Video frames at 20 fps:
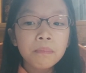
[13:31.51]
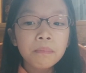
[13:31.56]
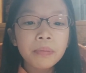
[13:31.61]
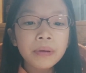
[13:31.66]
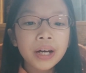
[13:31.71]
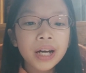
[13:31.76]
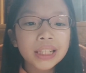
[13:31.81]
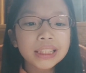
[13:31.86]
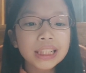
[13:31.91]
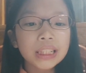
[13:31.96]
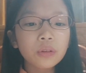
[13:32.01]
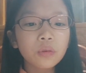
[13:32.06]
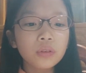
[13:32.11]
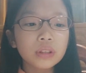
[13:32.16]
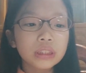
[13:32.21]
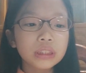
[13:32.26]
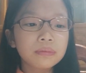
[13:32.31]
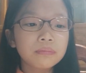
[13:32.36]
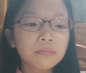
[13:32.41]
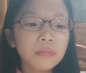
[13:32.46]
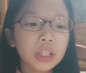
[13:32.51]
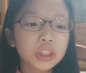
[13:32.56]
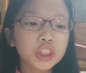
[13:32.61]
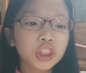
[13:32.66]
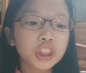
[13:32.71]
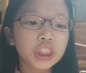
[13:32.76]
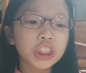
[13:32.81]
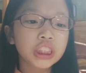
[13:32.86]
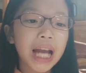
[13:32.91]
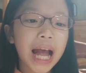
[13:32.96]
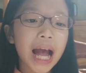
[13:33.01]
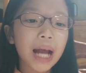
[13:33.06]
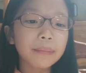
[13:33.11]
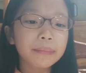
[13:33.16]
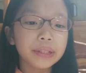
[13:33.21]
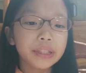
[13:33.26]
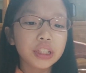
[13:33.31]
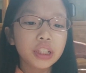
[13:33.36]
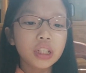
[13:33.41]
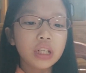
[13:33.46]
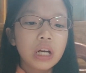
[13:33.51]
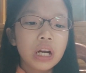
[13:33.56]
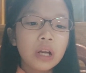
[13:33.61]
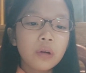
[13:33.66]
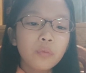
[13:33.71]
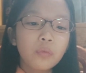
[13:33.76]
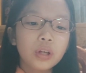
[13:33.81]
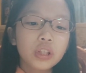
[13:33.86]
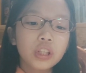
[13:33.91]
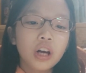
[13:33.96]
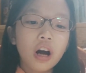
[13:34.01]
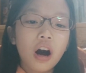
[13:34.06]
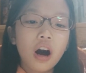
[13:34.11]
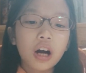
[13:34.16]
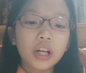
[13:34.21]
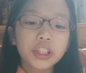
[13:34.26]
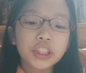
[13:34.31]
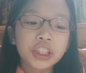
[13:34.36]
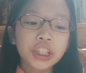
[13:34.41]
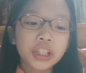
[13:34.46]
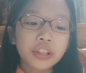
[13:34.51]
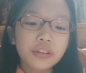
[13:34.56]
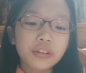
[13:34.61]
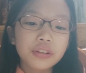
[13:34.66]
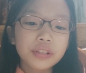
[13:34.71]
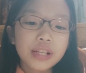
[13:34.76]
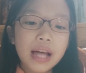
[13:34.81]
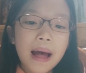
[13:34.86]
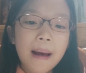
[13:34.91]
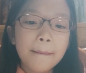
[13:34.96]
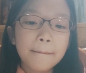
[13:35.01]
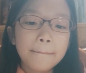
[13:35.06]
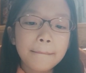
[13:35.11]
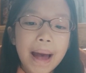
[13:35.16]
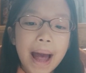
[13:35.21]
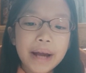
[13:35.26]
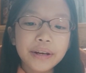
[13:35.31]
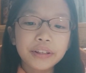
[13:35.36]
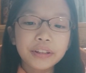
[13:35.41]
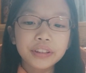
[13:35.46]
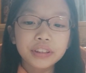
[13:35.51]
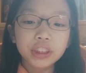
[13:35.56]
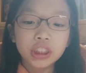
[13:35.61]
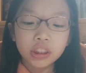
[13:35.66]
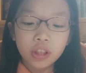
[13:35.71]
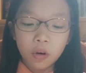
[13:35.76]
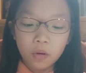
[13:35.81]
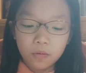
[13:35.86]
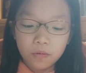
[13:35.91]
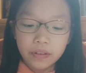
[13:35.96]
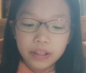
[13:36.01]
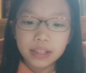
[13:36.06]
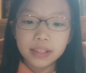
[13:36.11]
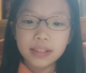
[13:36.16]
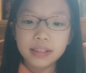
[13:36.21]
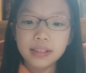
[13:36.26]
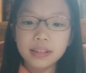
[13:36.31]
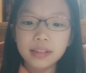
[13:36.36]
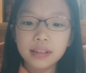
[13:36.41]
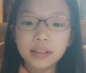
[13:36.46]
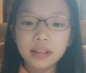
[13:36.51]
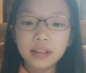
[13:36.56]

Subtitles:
but it was much shabbier with odd chairs and battered sofas,